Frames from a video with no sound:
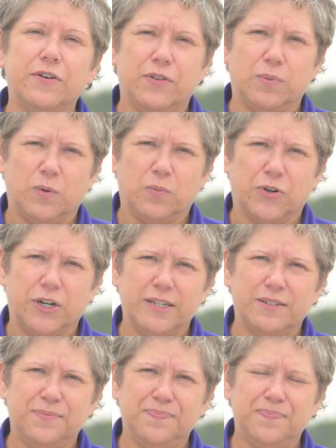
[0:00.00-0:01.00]
of the
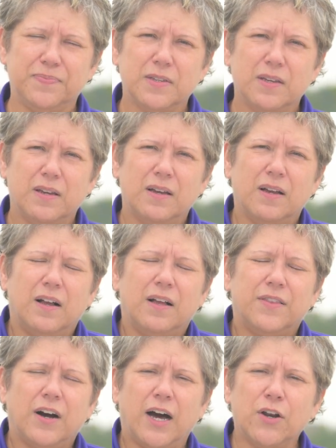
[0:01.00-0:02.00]
memorial.
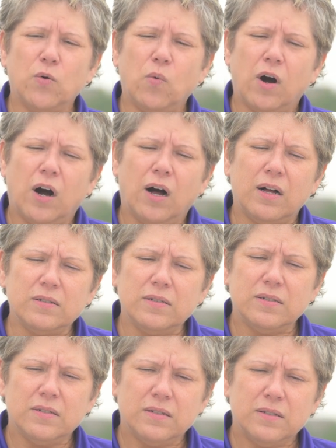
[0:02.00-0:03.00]
The honor wall
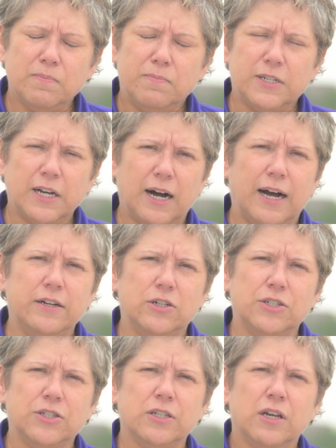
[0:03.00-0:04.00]

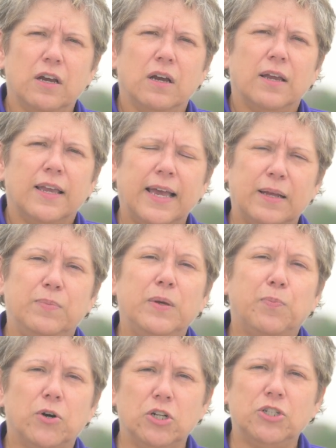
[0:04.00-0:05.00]
tiles can be
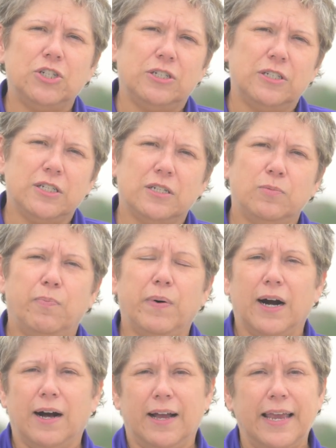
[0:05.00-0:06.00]
purchased
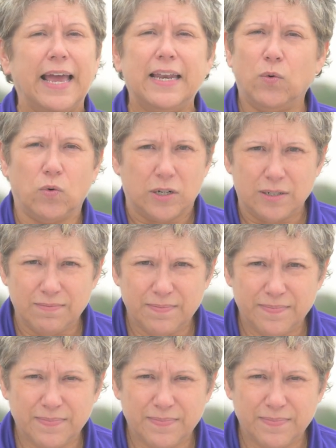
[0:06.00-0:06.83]
by anyone.